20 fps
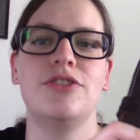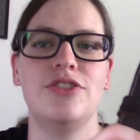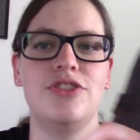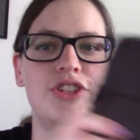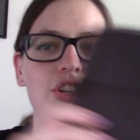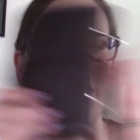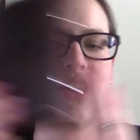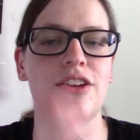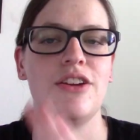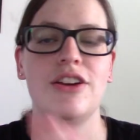
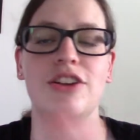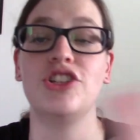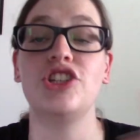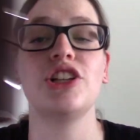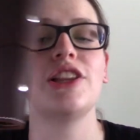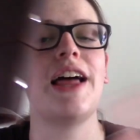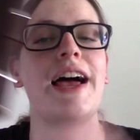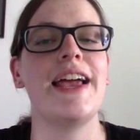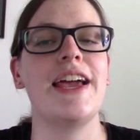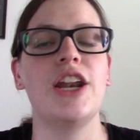J uh,
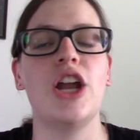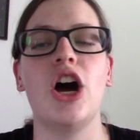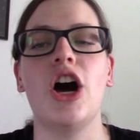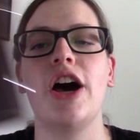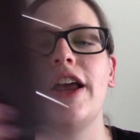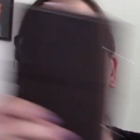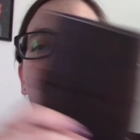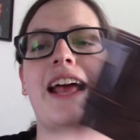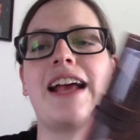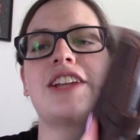July and
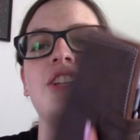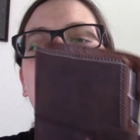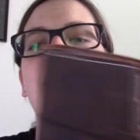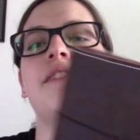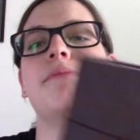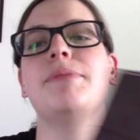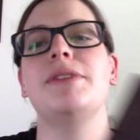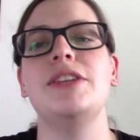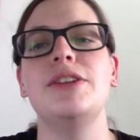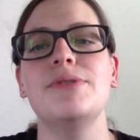on. And actually,
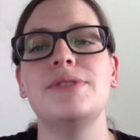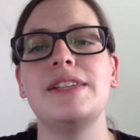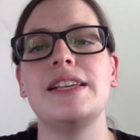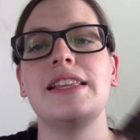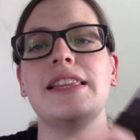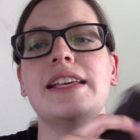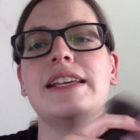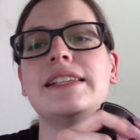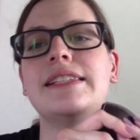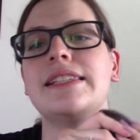I've been
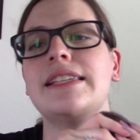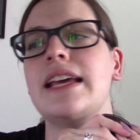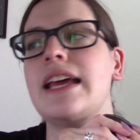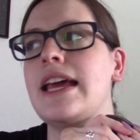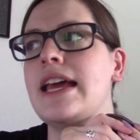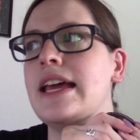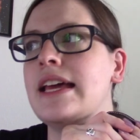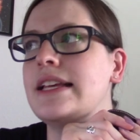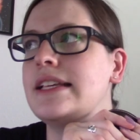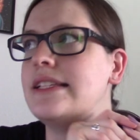using this
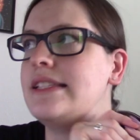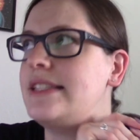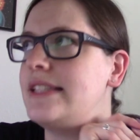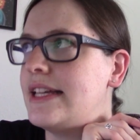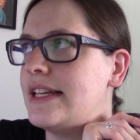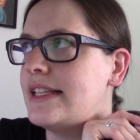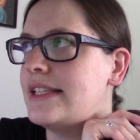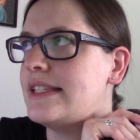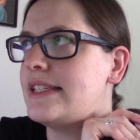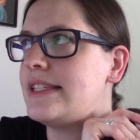
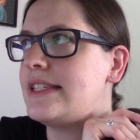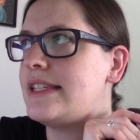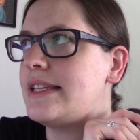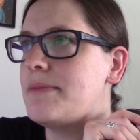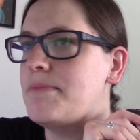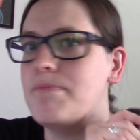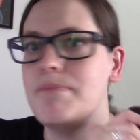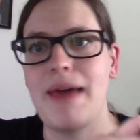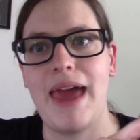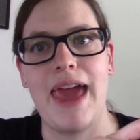since
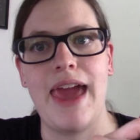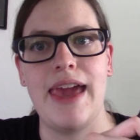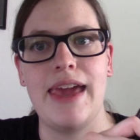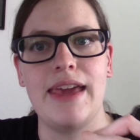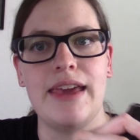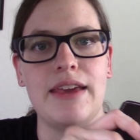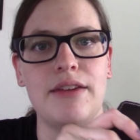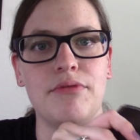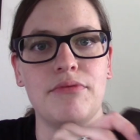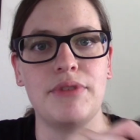
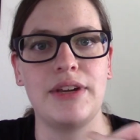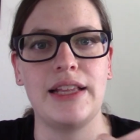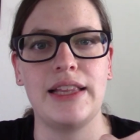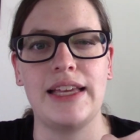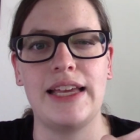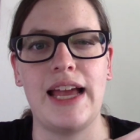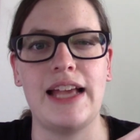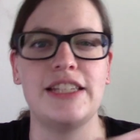May, really.